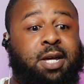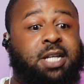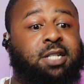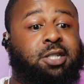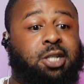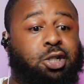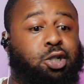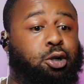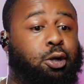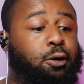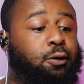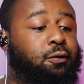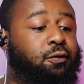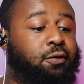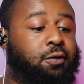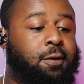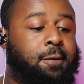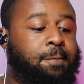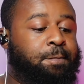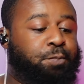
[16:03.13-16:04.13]
They would have stoned
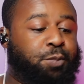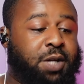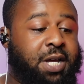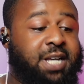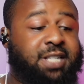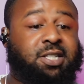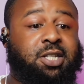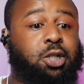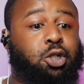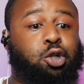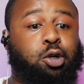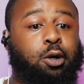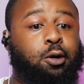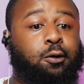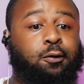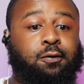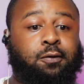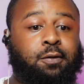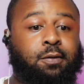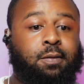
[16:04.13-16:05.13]
you in the. It's the truth.
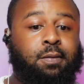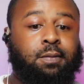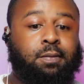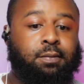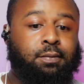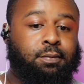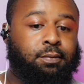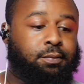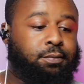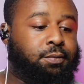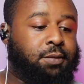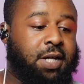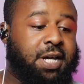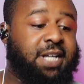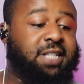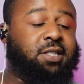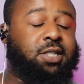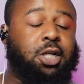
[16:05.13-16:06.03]
They would have stoned you in the Old